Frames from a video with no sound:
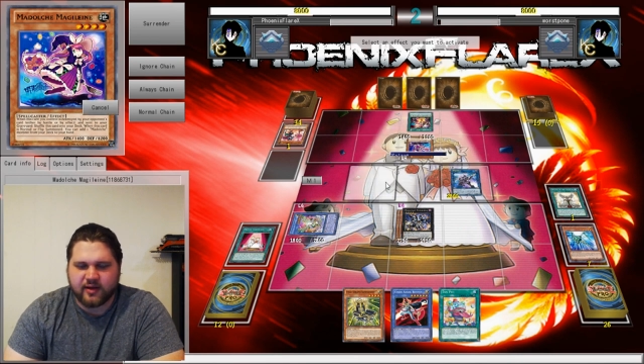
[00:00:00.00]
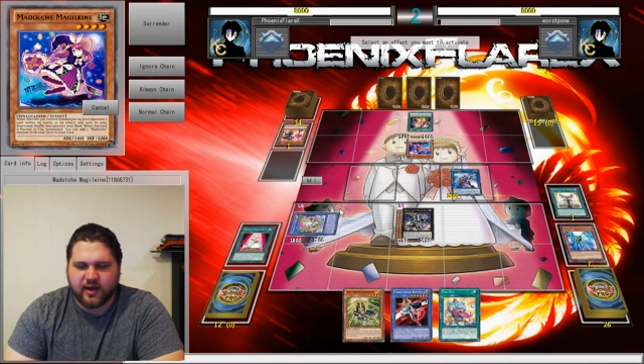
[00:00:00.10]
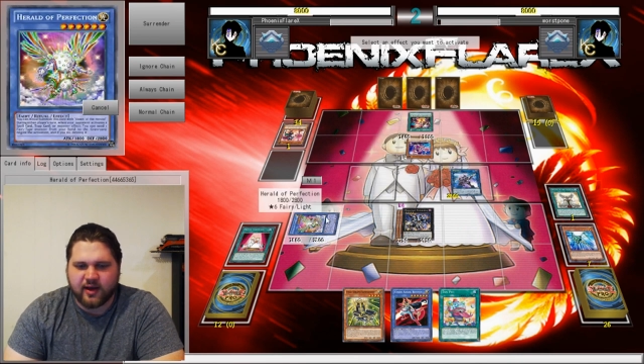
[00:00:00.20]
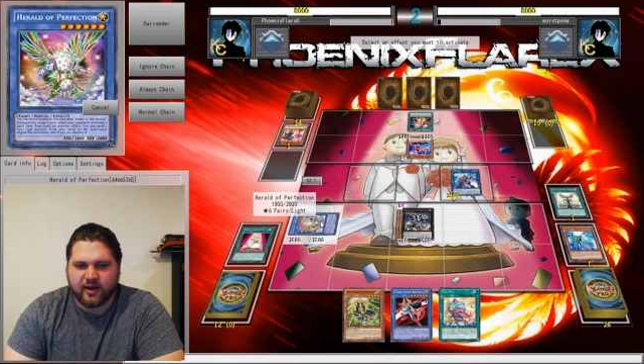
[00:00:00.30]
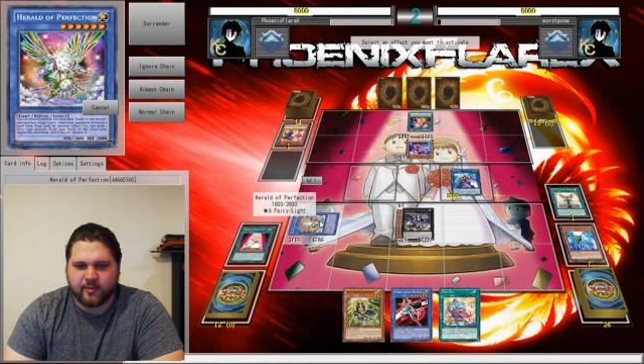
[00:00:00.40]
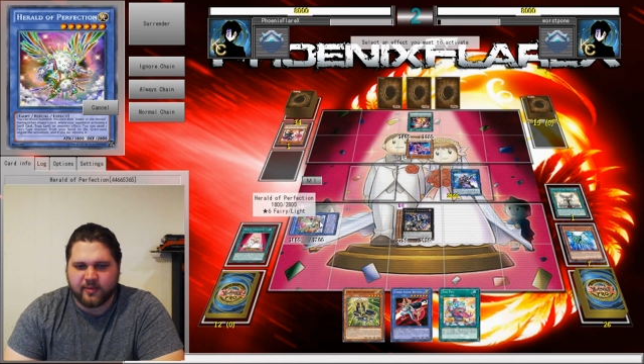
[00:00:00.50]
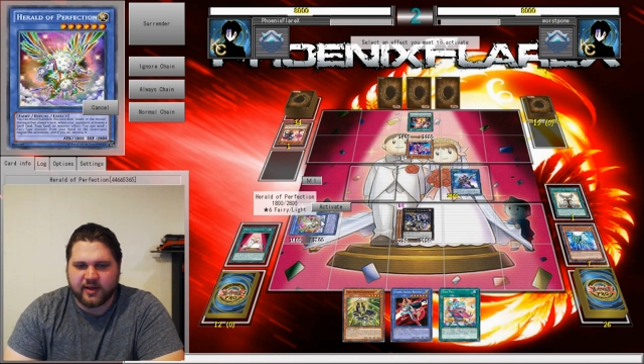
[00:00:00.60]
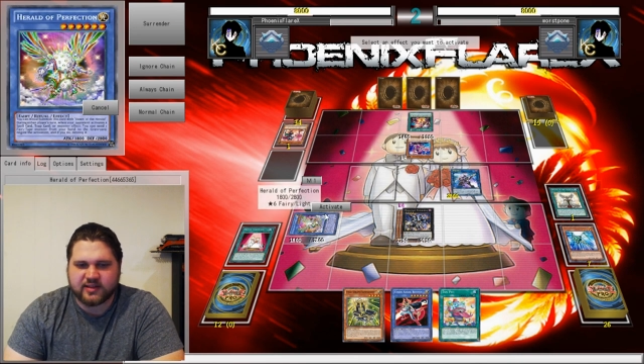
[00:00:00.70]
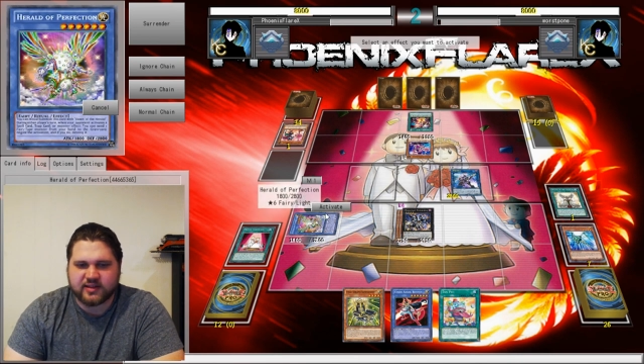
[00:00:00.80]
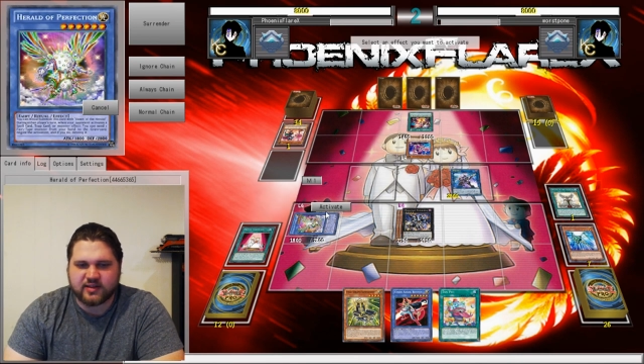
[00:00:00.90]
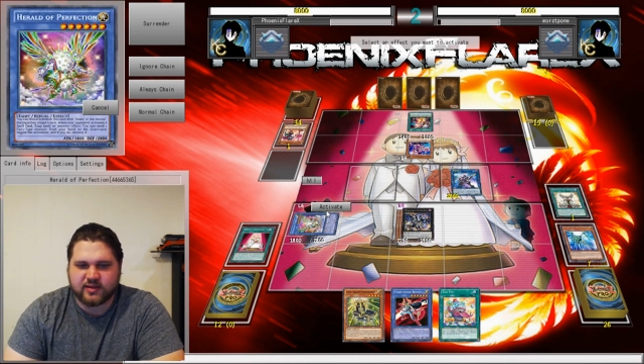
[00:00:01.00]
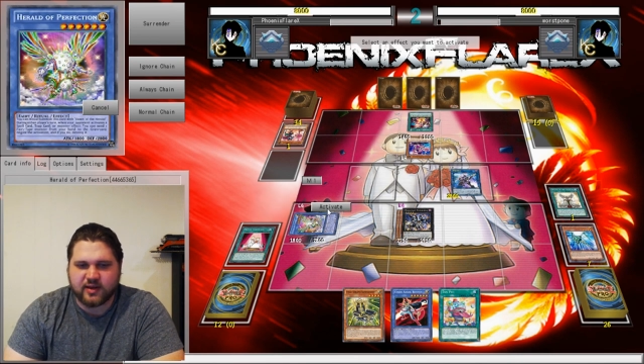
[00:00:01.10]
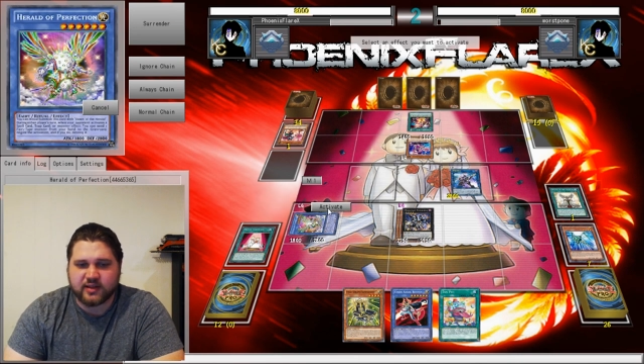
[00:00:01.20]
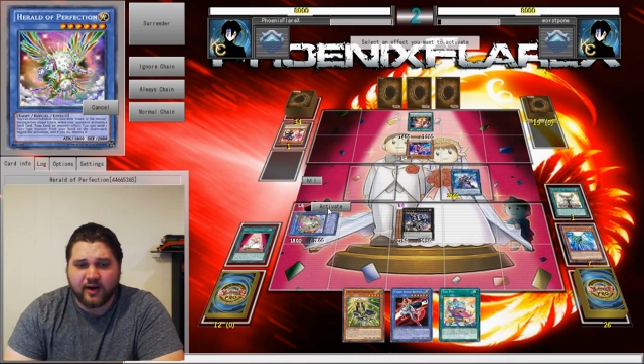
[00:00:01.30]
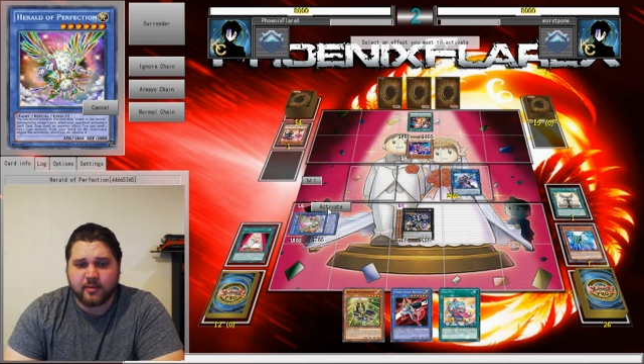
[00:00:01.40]
Um, it's
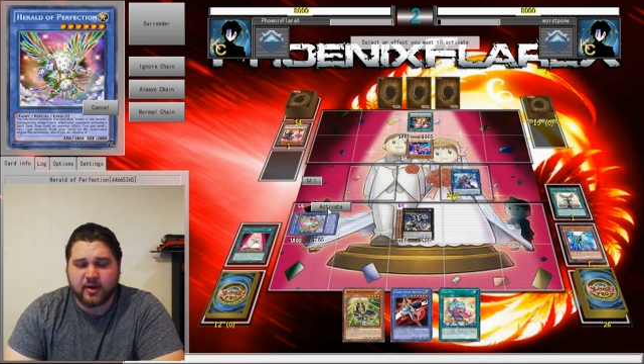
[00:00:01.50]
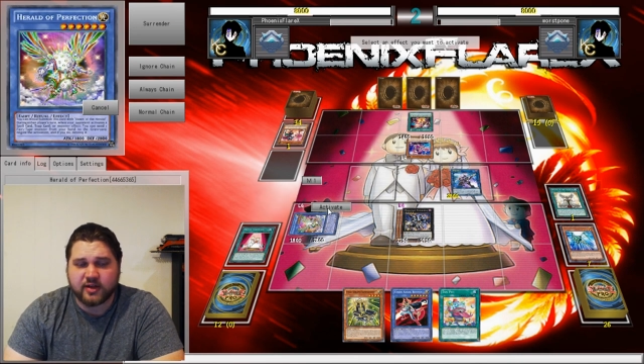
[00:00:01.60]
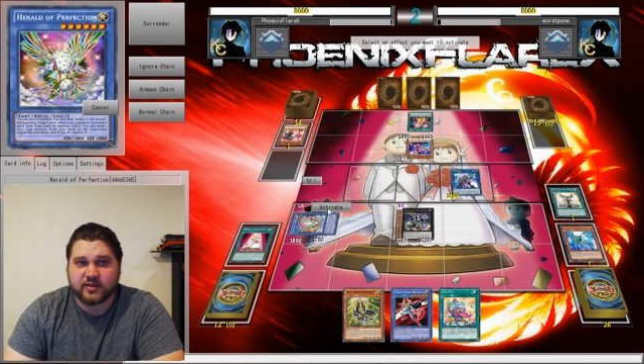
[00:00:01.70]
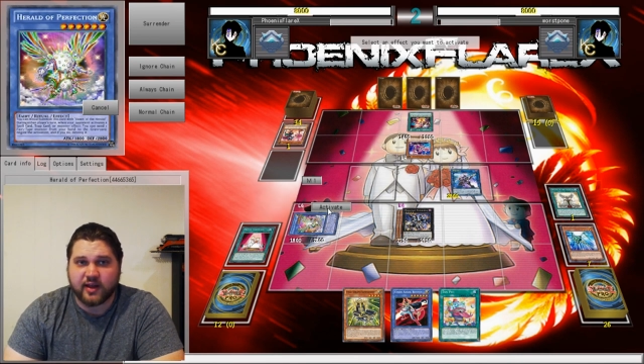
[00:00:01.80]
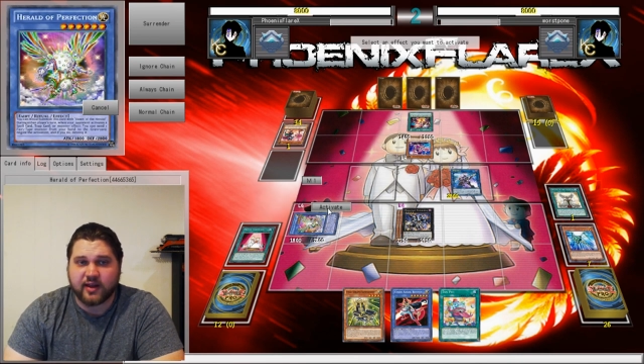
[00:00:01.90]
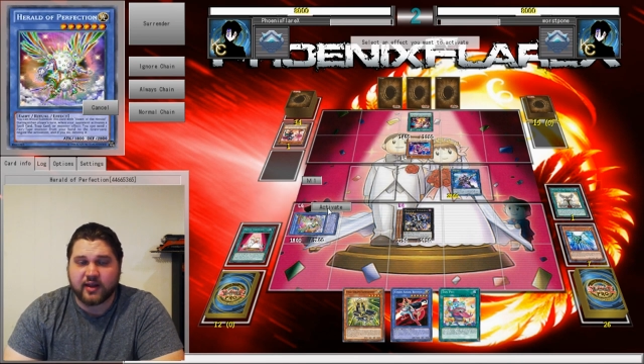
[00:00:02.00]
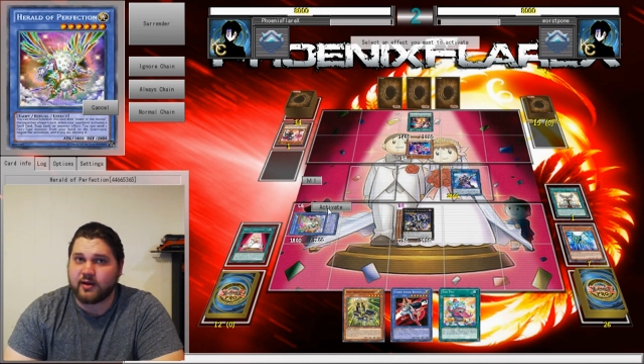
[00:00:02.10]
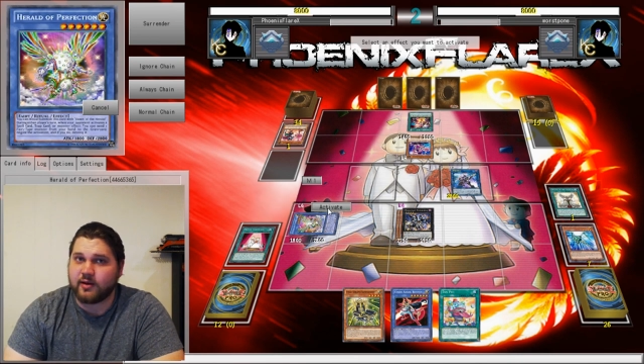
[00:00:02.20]
it's very much like